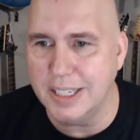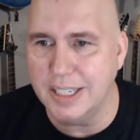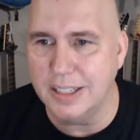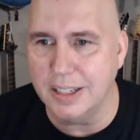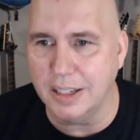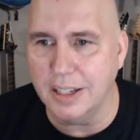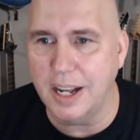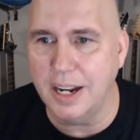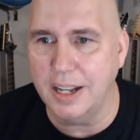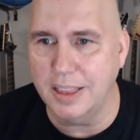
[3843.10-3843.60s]
in a
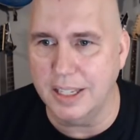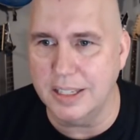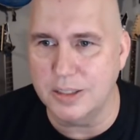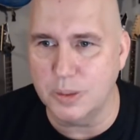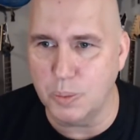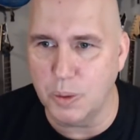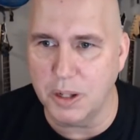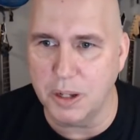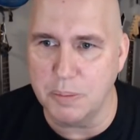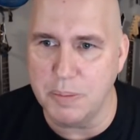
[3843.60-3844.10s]
lot of things
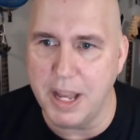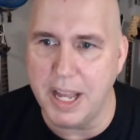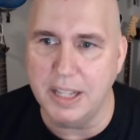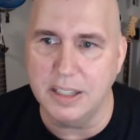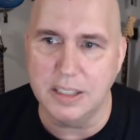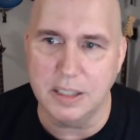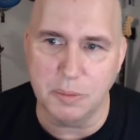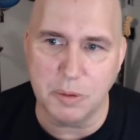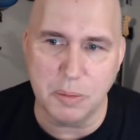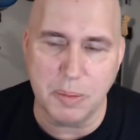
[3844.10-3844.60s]
where they're made.
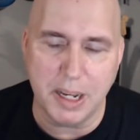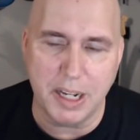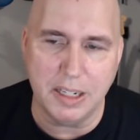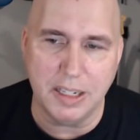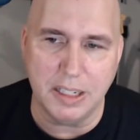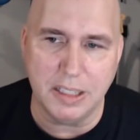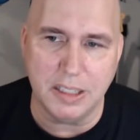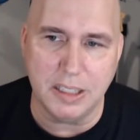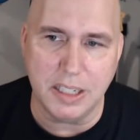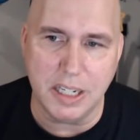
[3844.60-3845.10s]
Some are made in
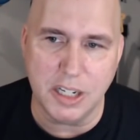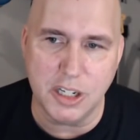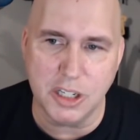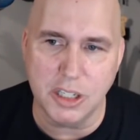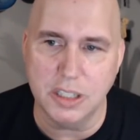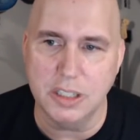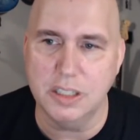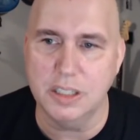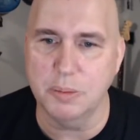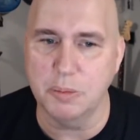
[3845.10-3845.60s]

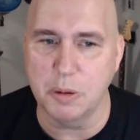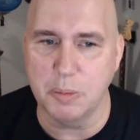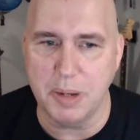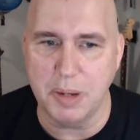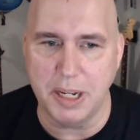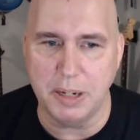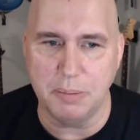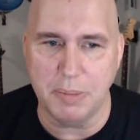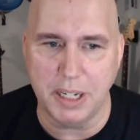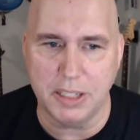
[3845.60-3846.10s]
Indonesia, some are
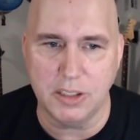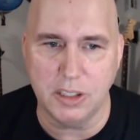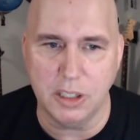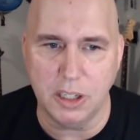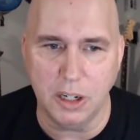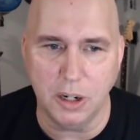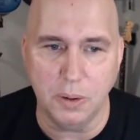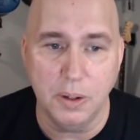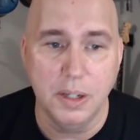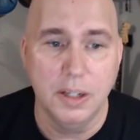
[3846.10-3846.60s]
made in
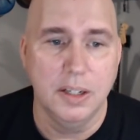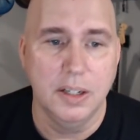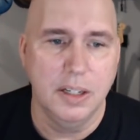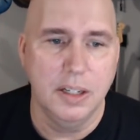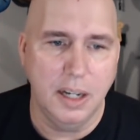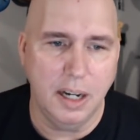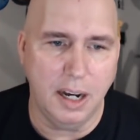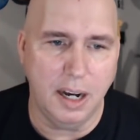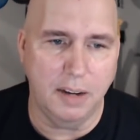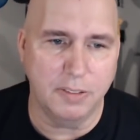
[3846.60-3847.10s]
Mexico
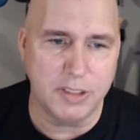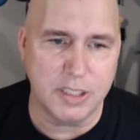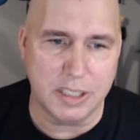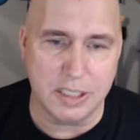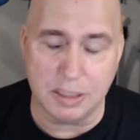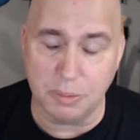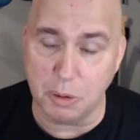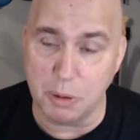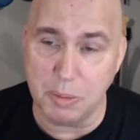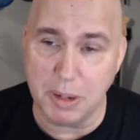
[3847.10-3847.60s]
obviously,
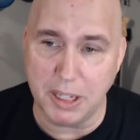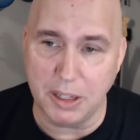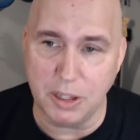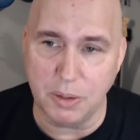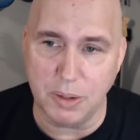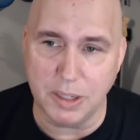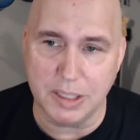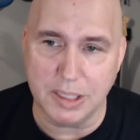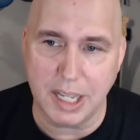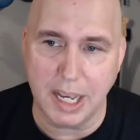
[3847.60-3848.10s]
some are made in the
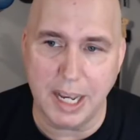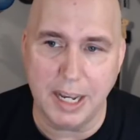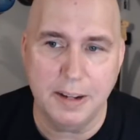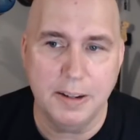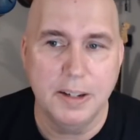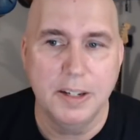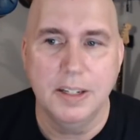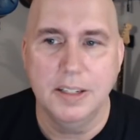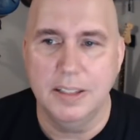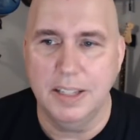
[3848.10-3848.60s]
USA.
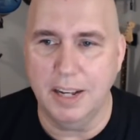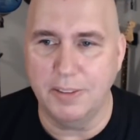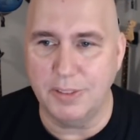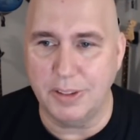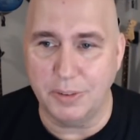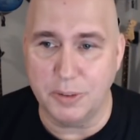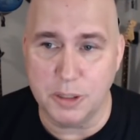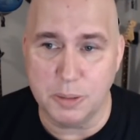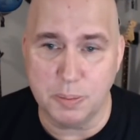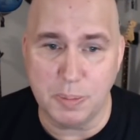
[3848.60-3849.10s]
They have
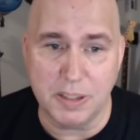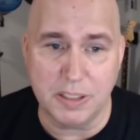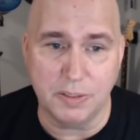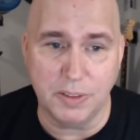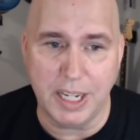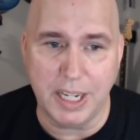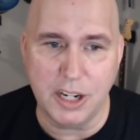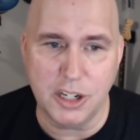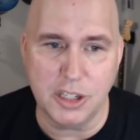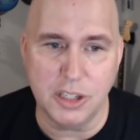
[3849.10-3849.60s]
different
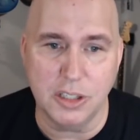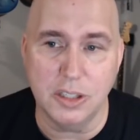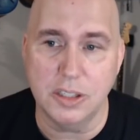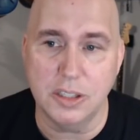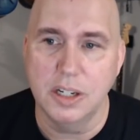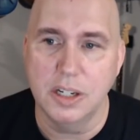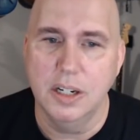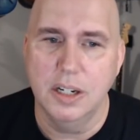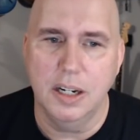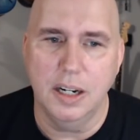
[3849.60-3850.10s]
specifications.
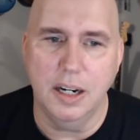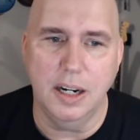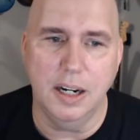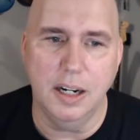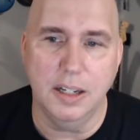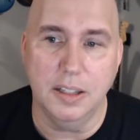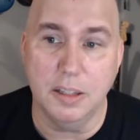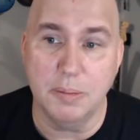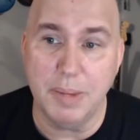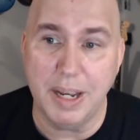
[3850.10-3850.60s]

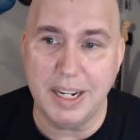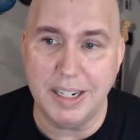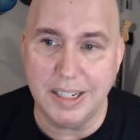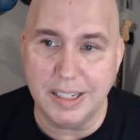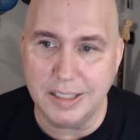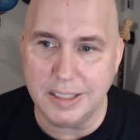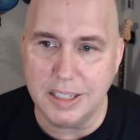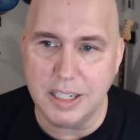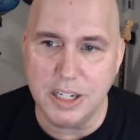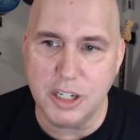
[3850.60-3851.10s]
Uh, the made in
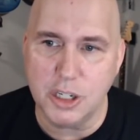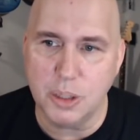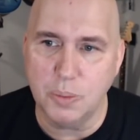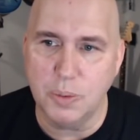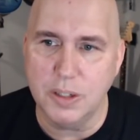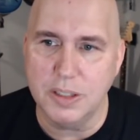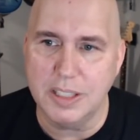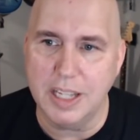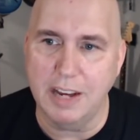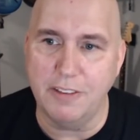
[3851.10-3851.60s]
Indonesia
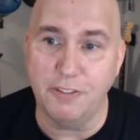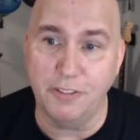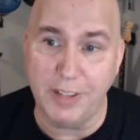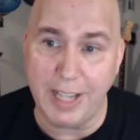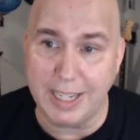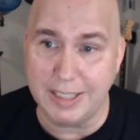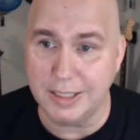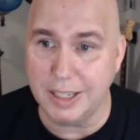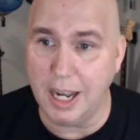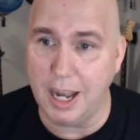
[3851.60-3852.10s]
ones have
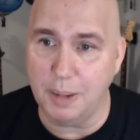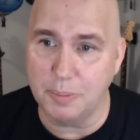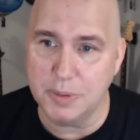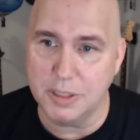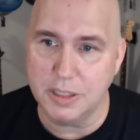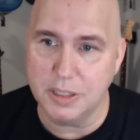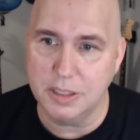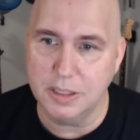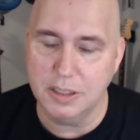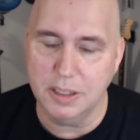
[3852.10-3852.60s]
flat
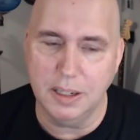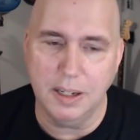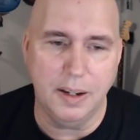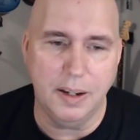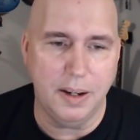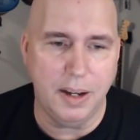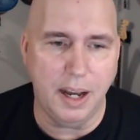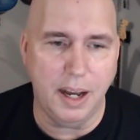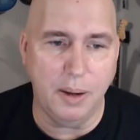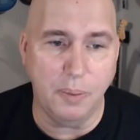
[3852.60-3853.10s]
tops.
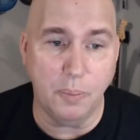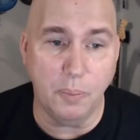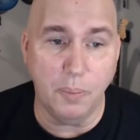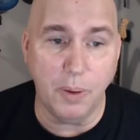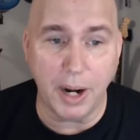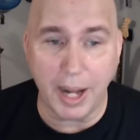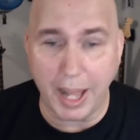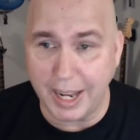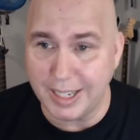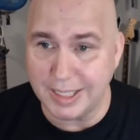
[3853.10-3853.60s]
Uh,
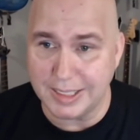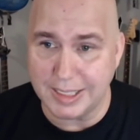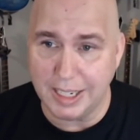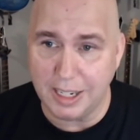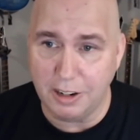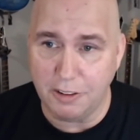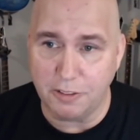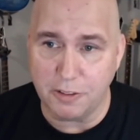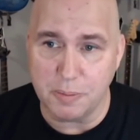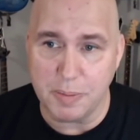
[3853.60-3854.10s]
what I can tell
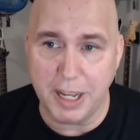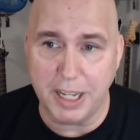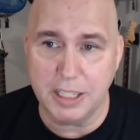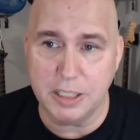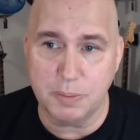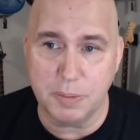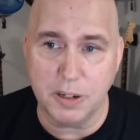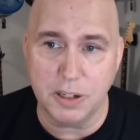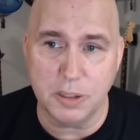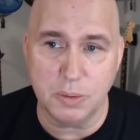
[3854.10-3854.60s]
you from my
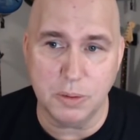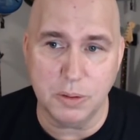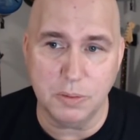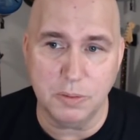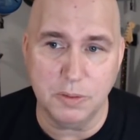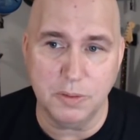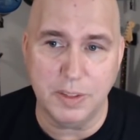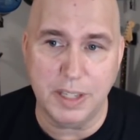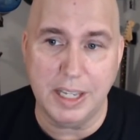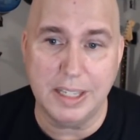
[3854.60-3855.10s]
experience with the
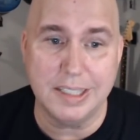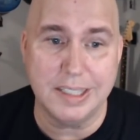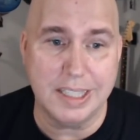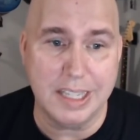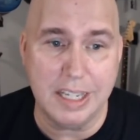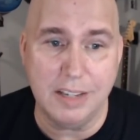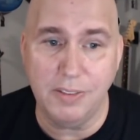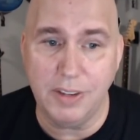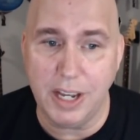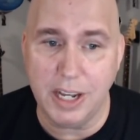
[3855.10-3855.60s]
Wolfgangs,
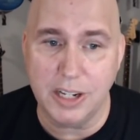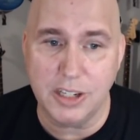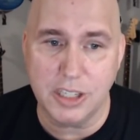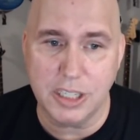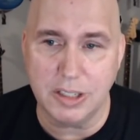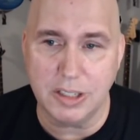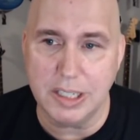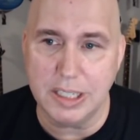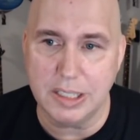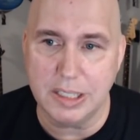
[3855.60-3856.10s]
the EVH
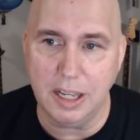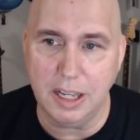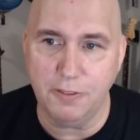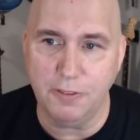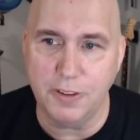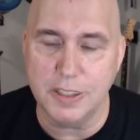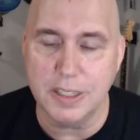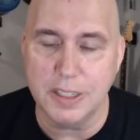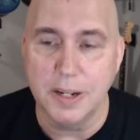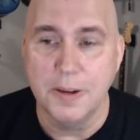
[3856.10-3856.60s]
series stuff
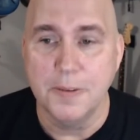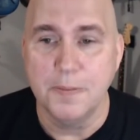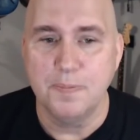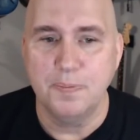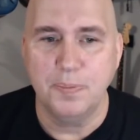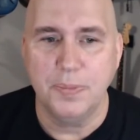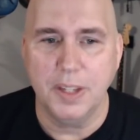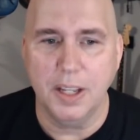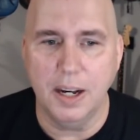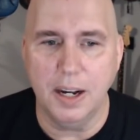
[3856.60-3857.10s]
is,
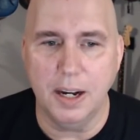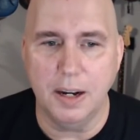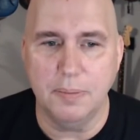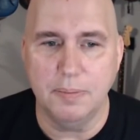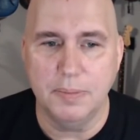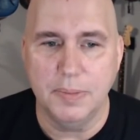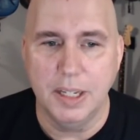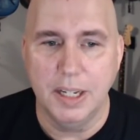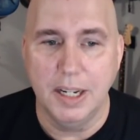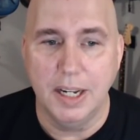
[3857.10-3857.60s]

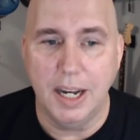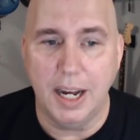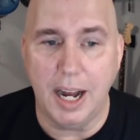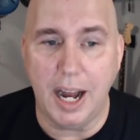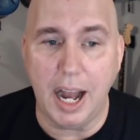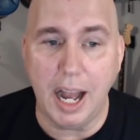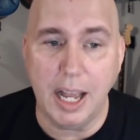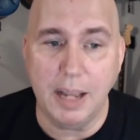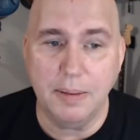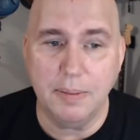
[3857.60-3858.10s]
um,
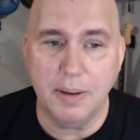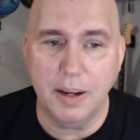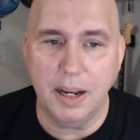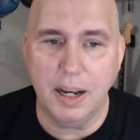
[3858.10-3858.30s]
I